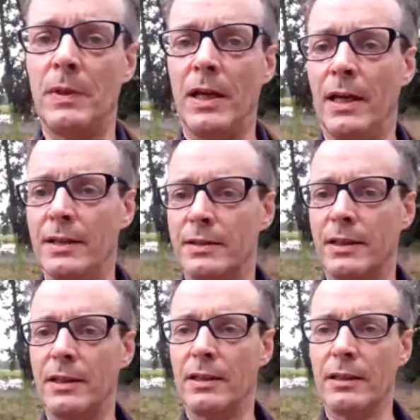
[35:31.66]
and
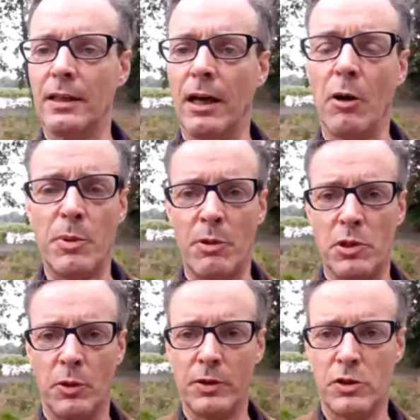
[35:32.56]
I hope you
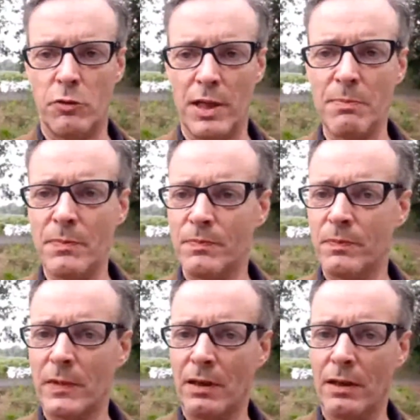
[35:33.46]
enjoyed the stream,
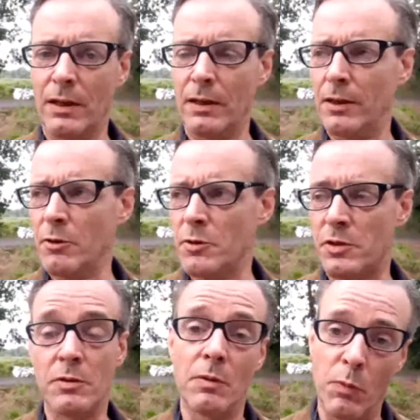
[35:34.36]
those
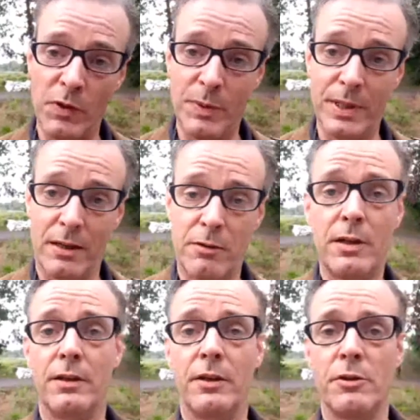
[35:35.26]
with me now
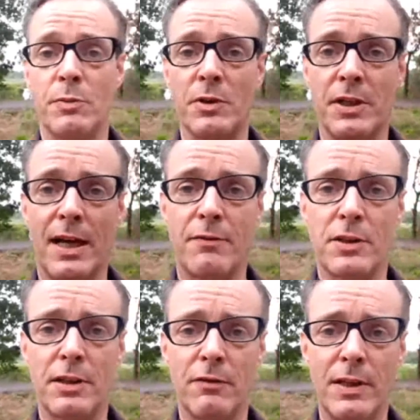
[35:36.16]
and those watching
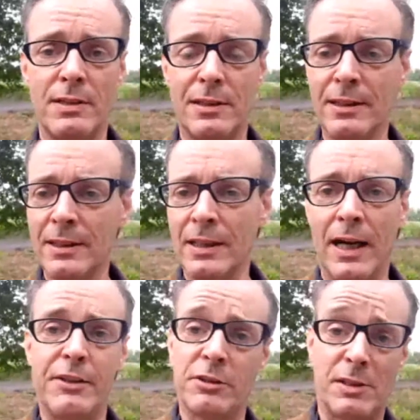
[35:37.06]
after the event.
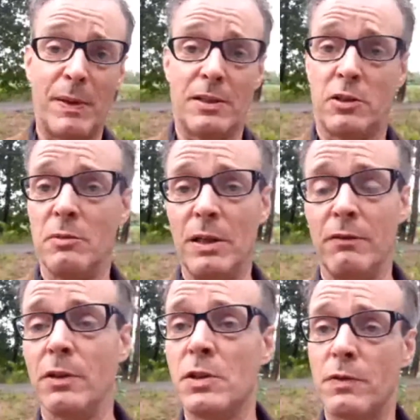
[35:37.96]
I don't expect too many
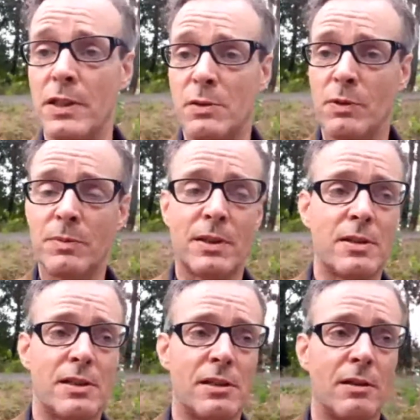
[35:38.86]
views for this one
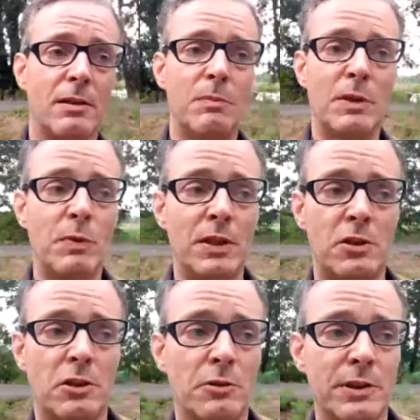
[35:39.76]
because it's a midweek
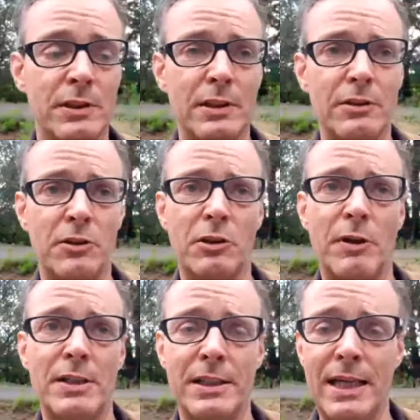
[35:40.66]
show and not a
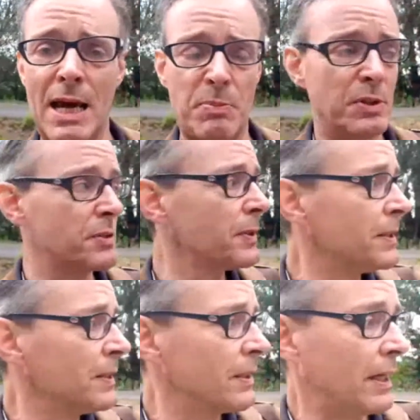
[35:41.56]
great deal happened,
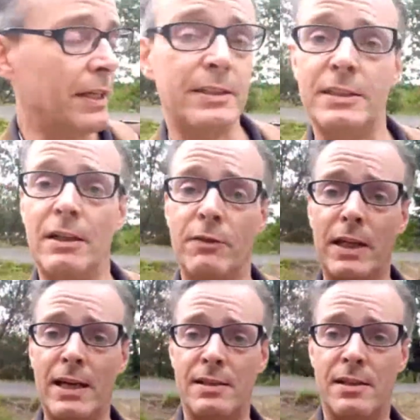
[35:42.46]
and I didn't have any
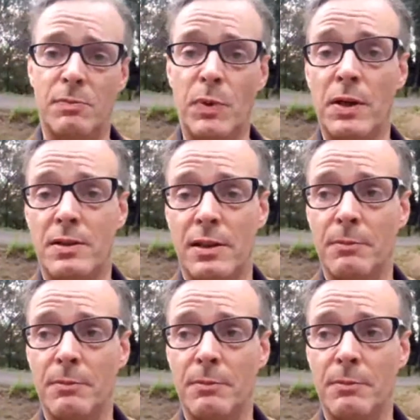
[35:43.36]
guests. But